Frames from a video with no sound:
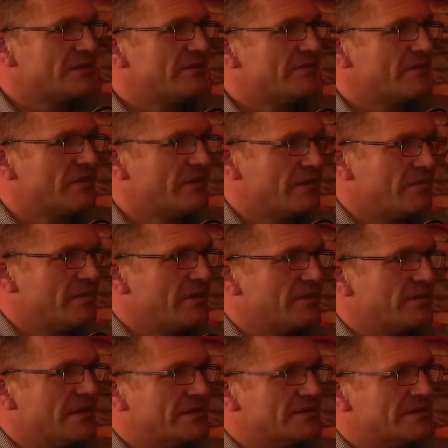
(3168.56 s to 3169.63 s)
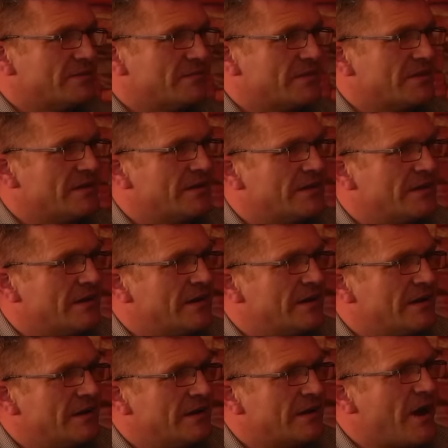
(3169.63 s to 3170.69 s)
difficult it can be to accept the
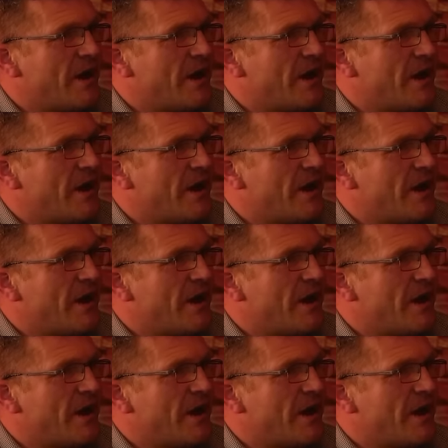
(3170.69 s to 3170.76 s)
uh,